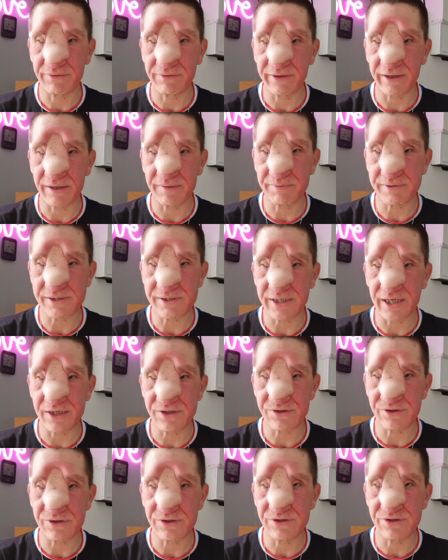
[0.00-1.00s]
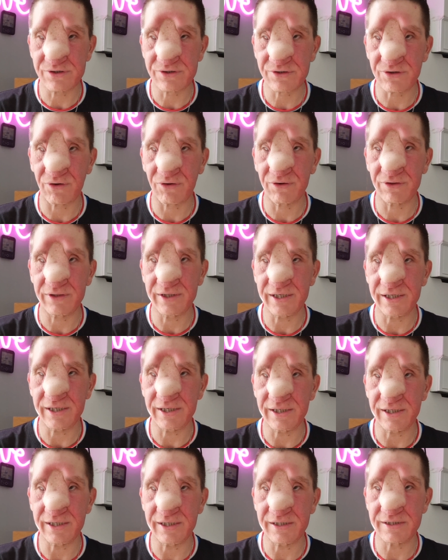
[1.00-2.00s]
therapy sessions on
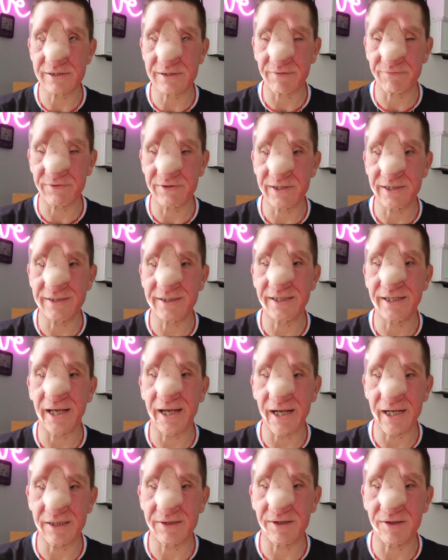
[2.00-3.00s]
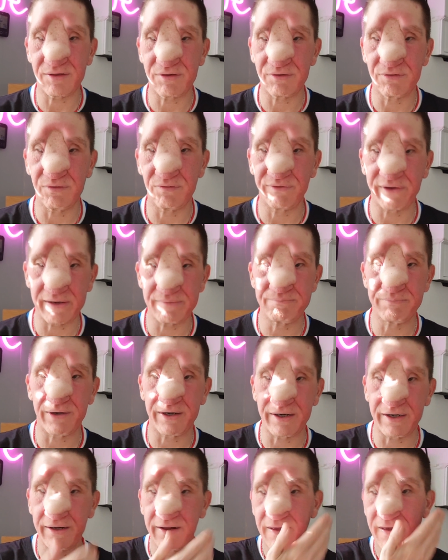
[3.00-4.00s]
the 17th and 18th of
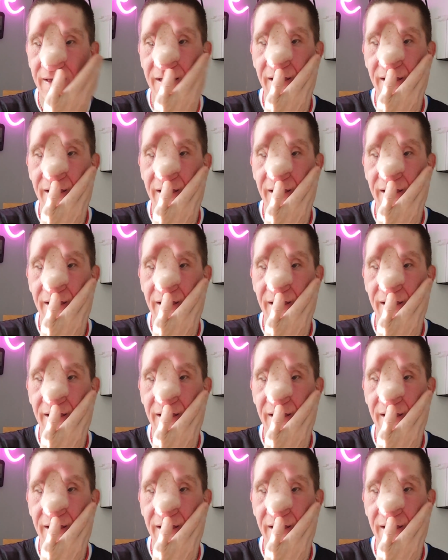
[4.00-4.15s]
November.